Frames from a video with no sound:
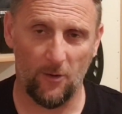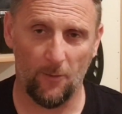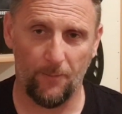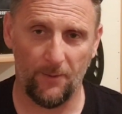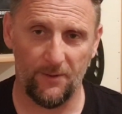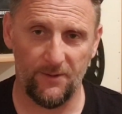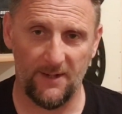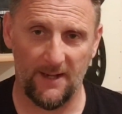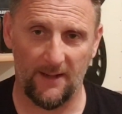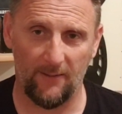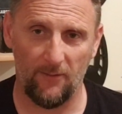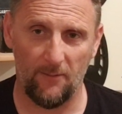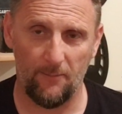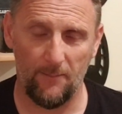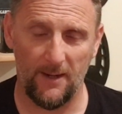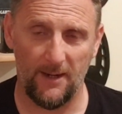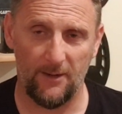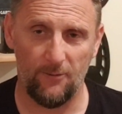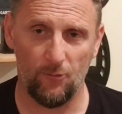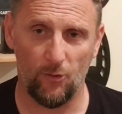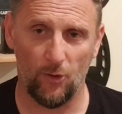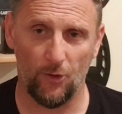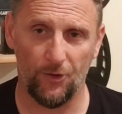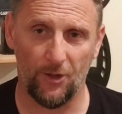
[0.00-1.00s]
up and down the
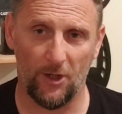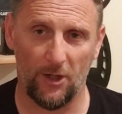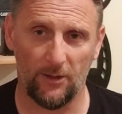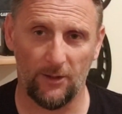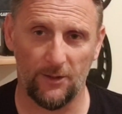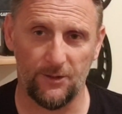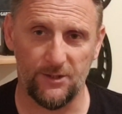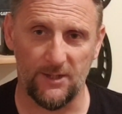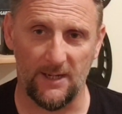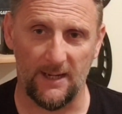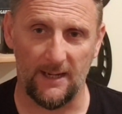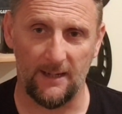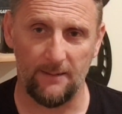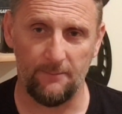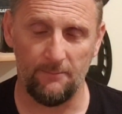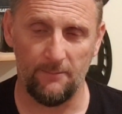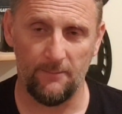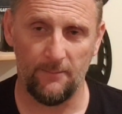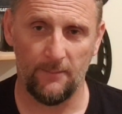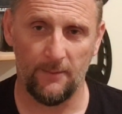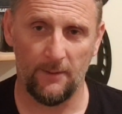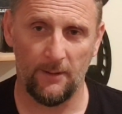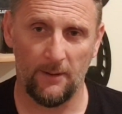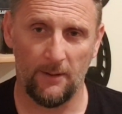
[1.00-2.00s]
main road all the time,
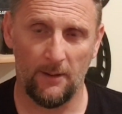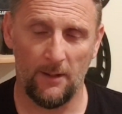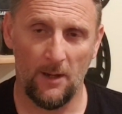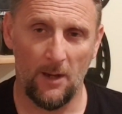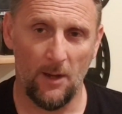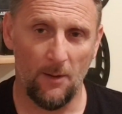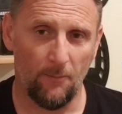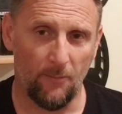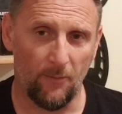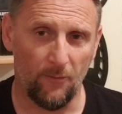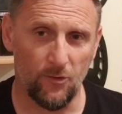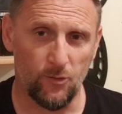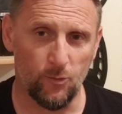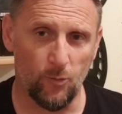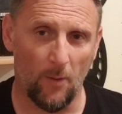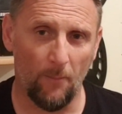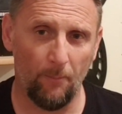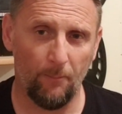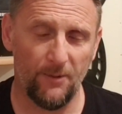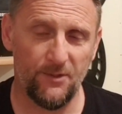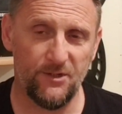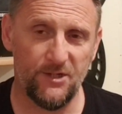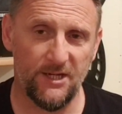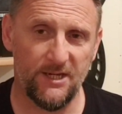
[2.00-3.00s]
but there's one
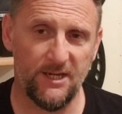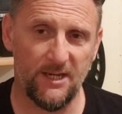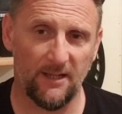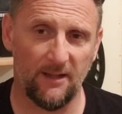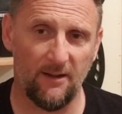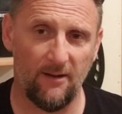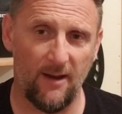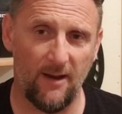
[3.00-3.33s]
particular